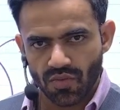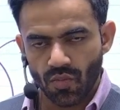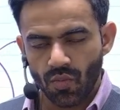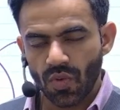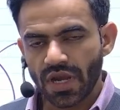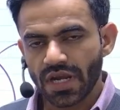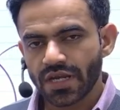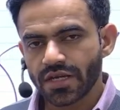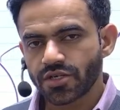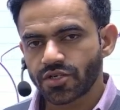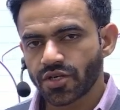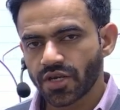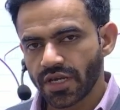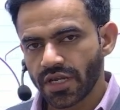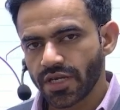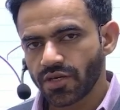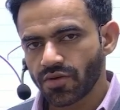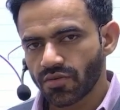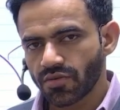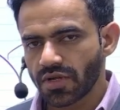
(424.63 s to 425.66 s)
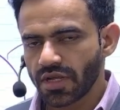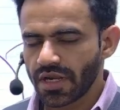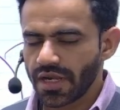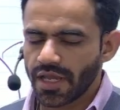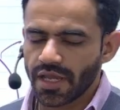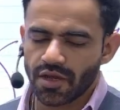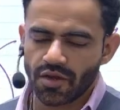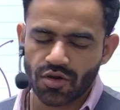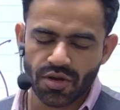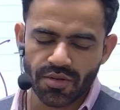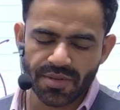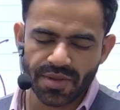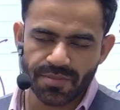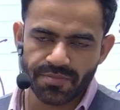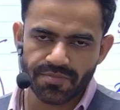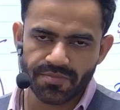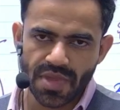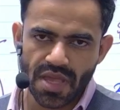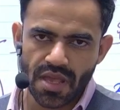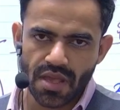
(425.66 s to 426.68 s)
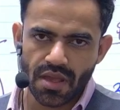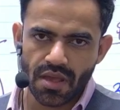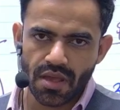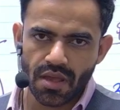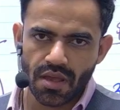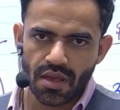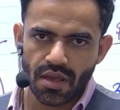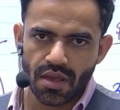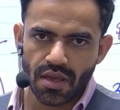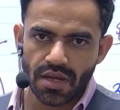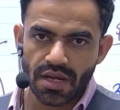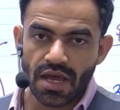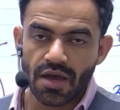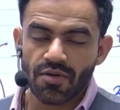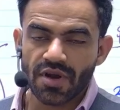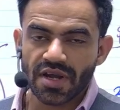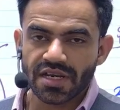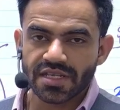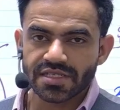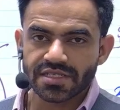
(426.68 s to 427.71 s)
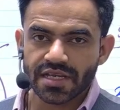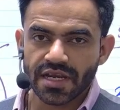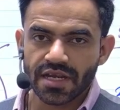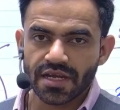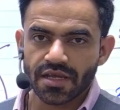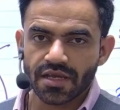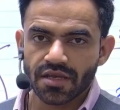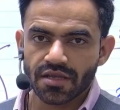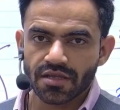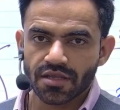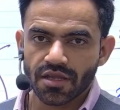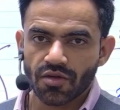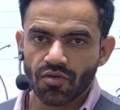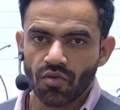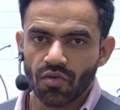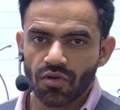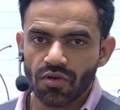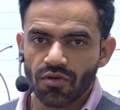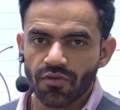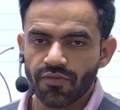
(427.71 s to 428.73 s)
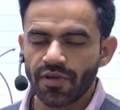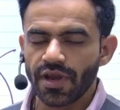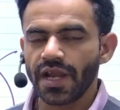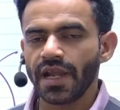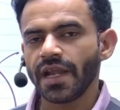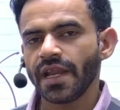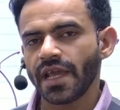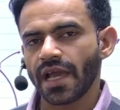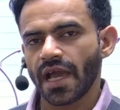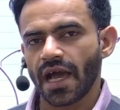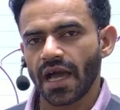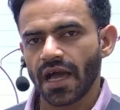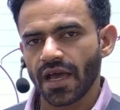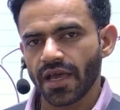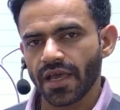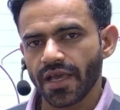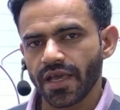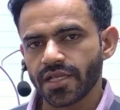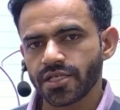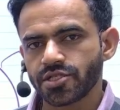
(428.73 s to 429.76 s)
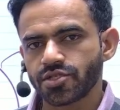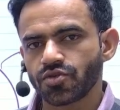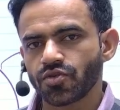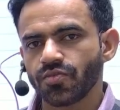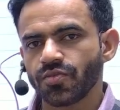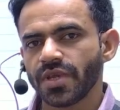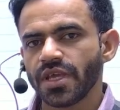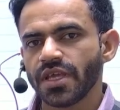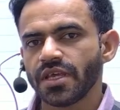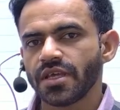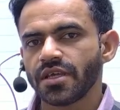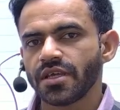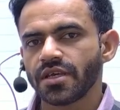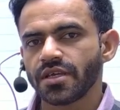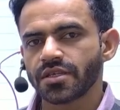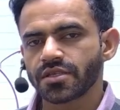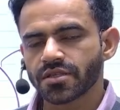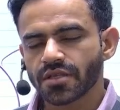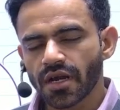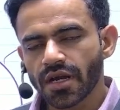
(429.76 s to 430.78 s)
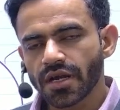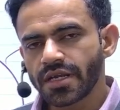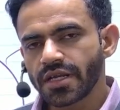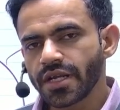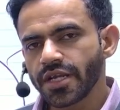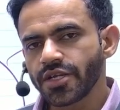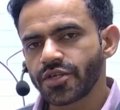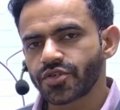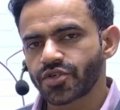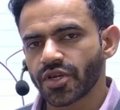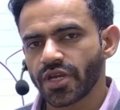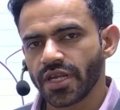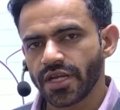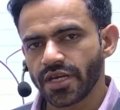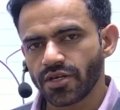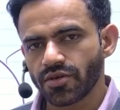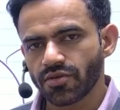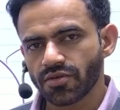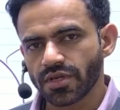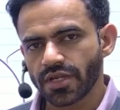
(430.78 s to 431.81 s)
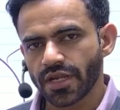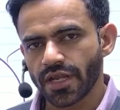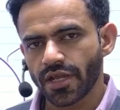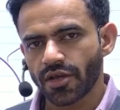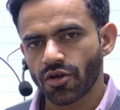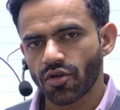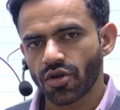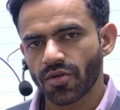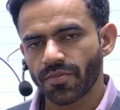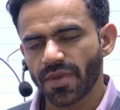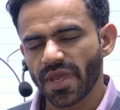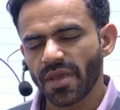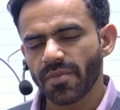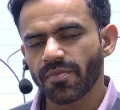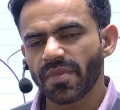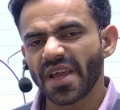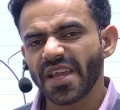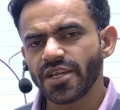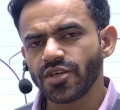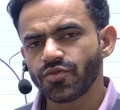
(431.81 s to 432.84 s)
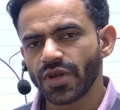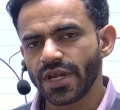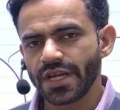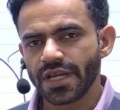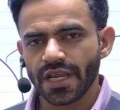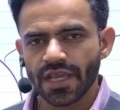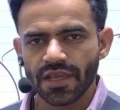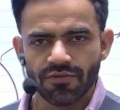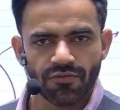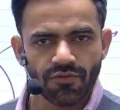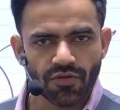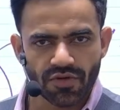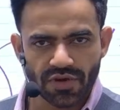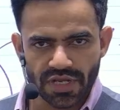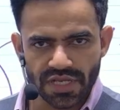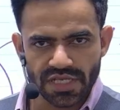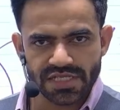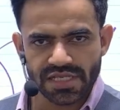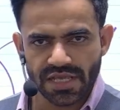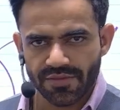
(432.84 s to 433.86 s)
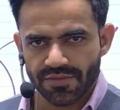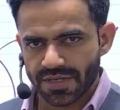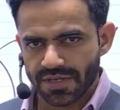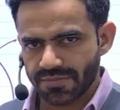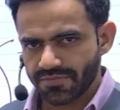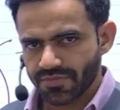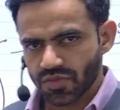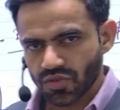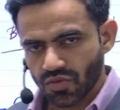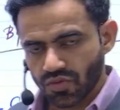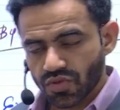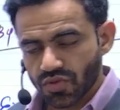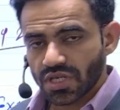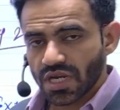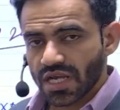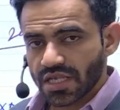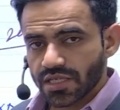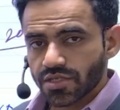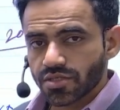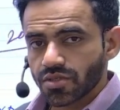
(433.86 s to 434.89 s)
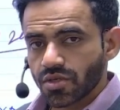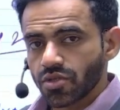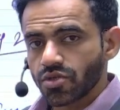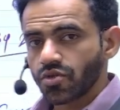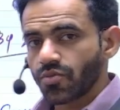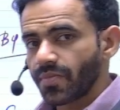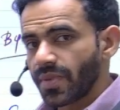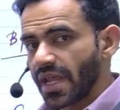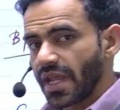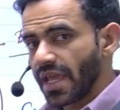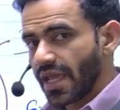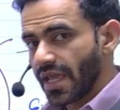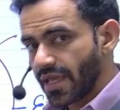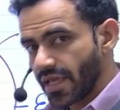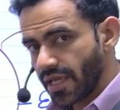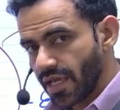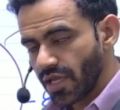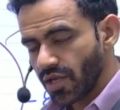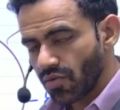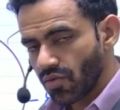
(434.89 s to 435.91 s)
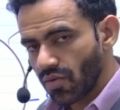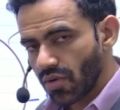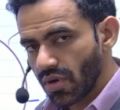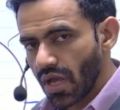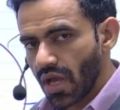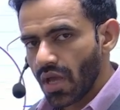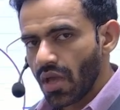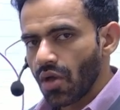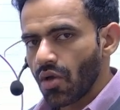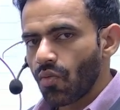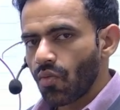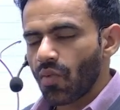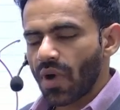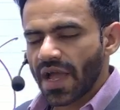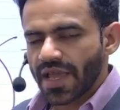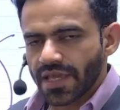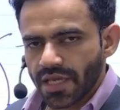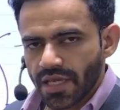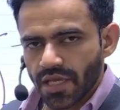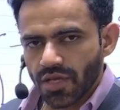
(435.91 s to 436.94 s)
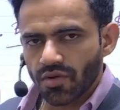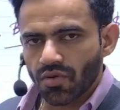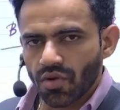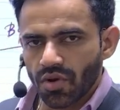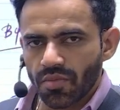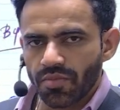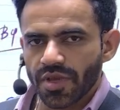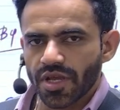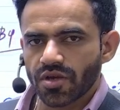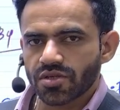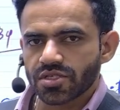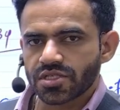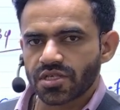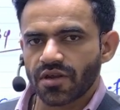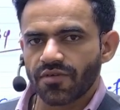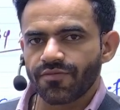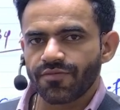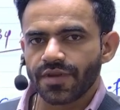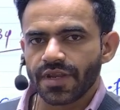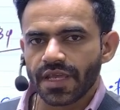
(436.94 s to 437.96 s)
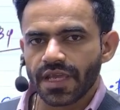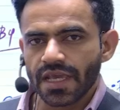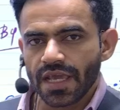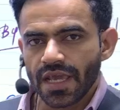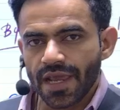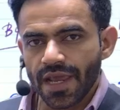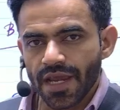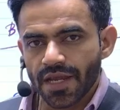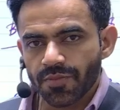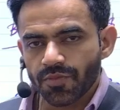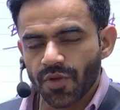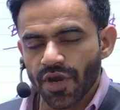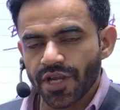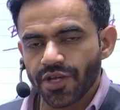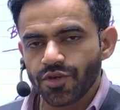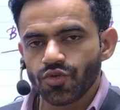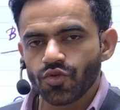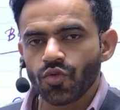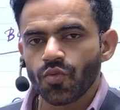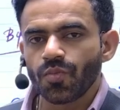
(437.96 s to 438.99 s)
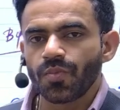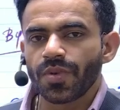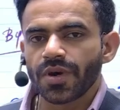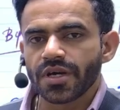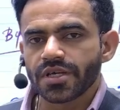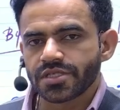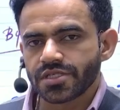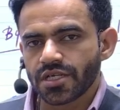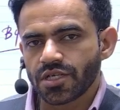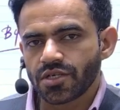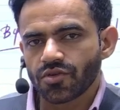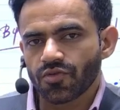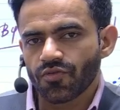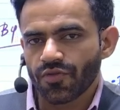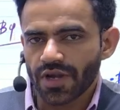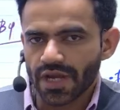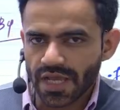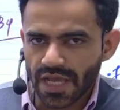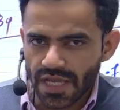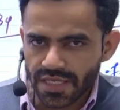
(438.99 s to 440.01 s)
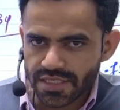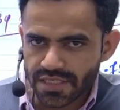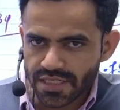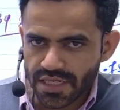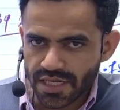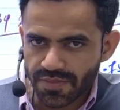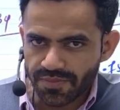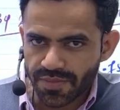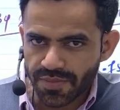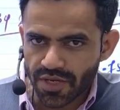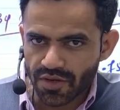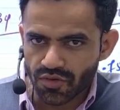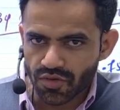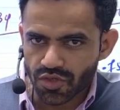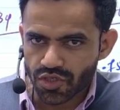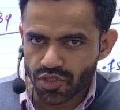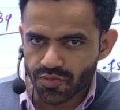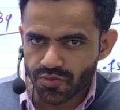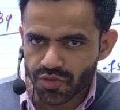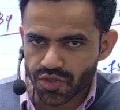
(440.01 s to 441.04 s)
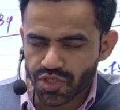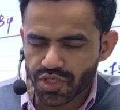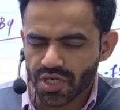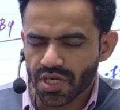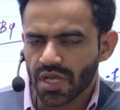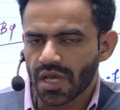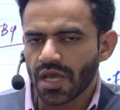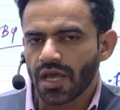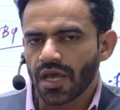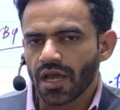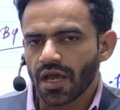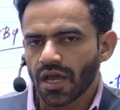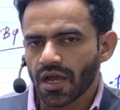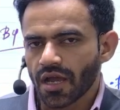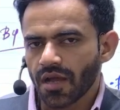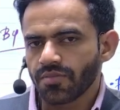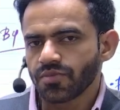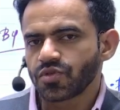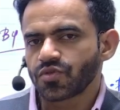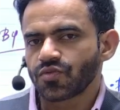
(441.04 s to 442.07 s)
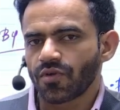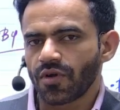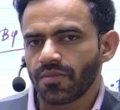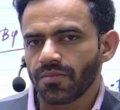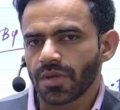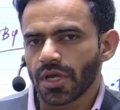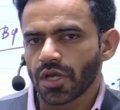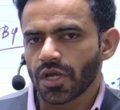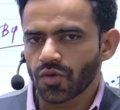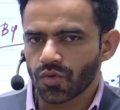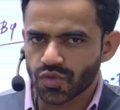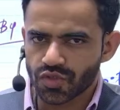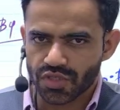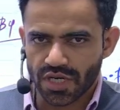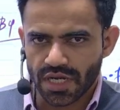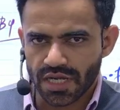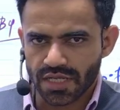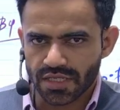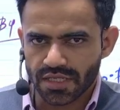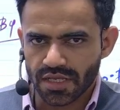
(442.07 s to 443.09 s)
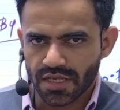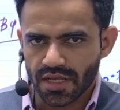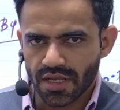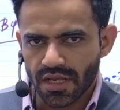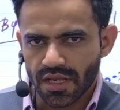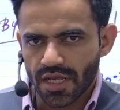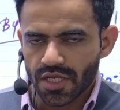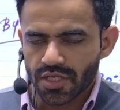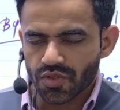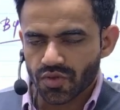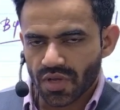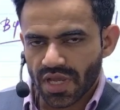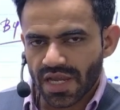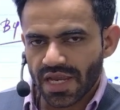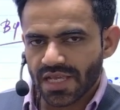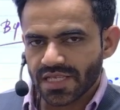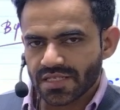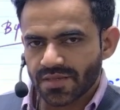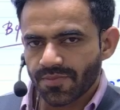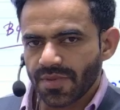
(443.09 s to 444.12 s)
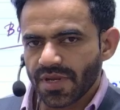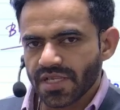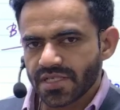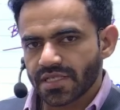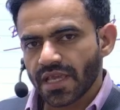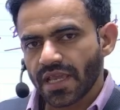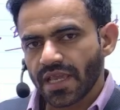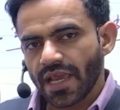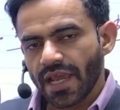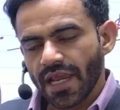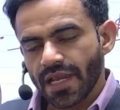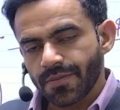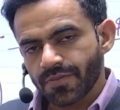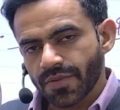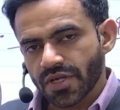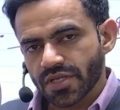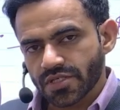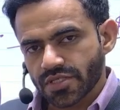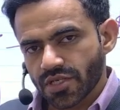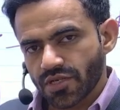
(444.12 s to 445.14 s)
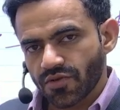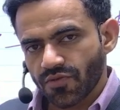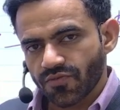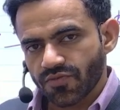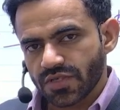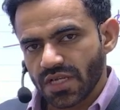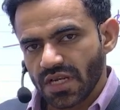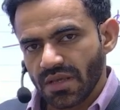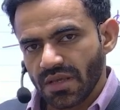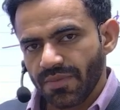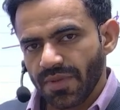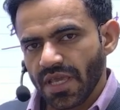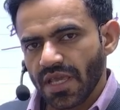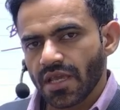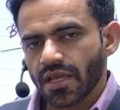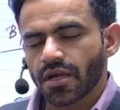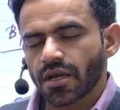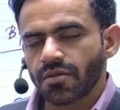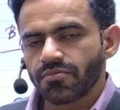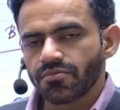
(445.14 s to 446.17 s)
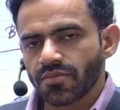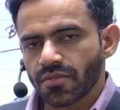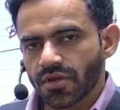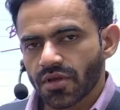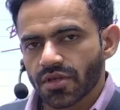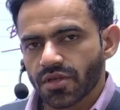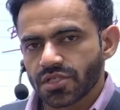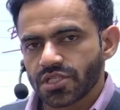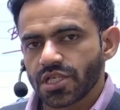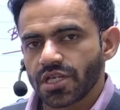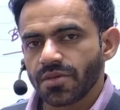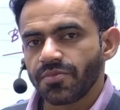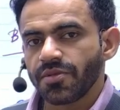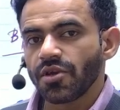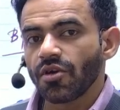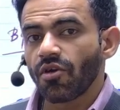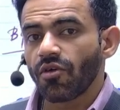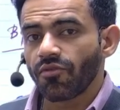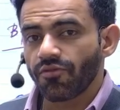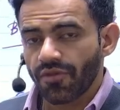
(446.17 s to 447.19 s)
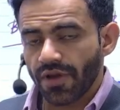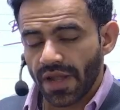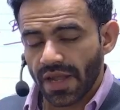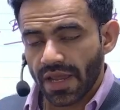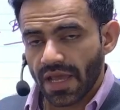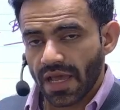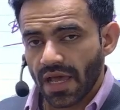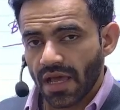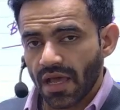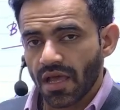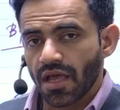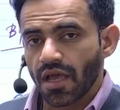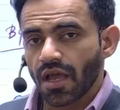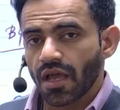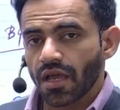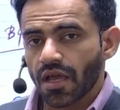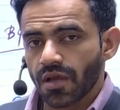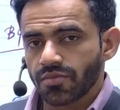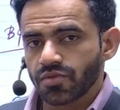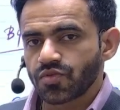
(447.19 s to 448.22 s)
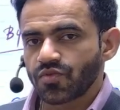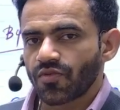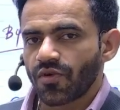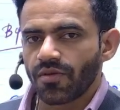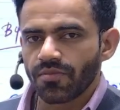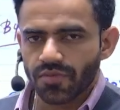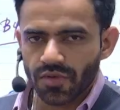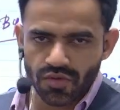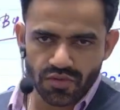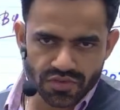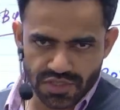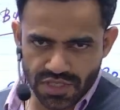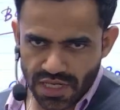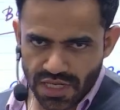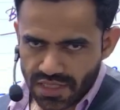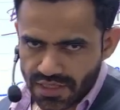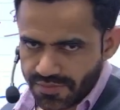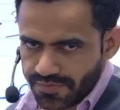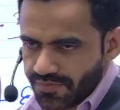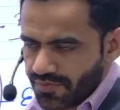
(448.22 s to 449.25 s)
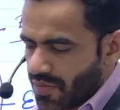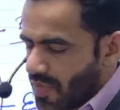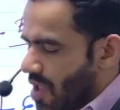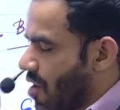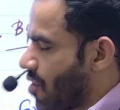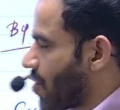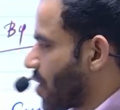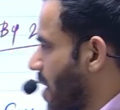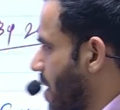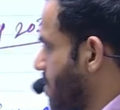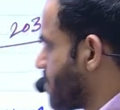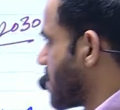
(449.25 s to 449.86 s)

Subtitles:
$1 trillion economy. Now understand, the goal of India is to be $30 trillion economy by 2047. So Gujarat is going to play a key role. Why key role? Because roughly 8.2% of India's GDP contribution comes from Gujarat. So can I simply say 8% of GDP of India comes from Gujarat? Okay.